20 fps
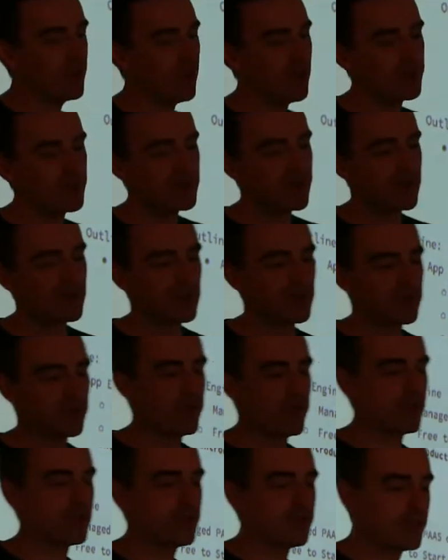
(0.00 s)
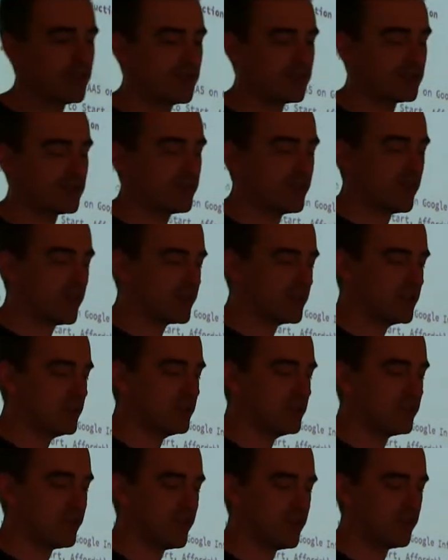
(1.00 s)
all we did was follow the
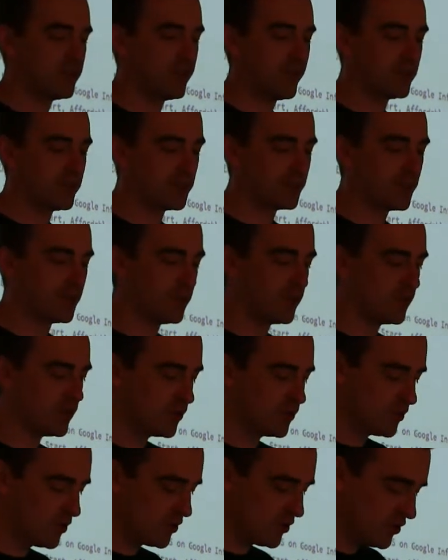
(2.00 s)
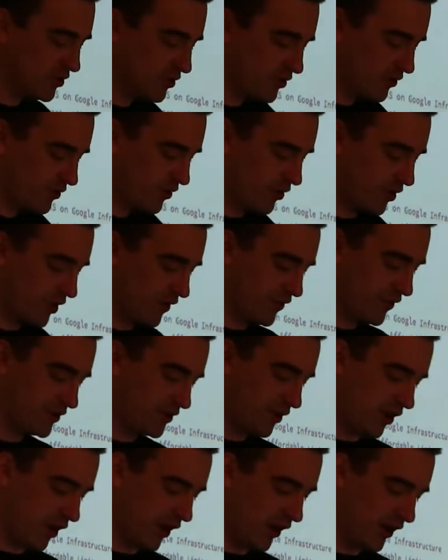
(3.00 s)
instructions that are available on the
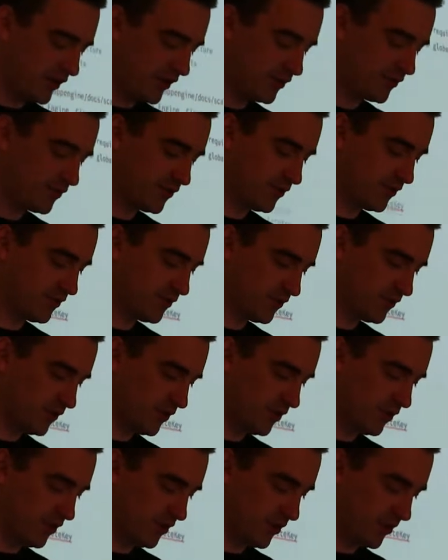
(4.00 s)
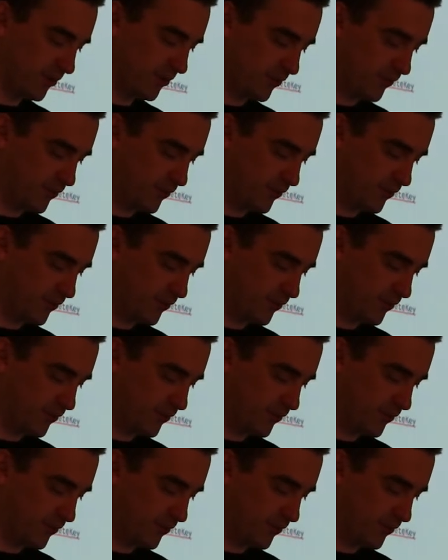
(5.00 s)
docs, um,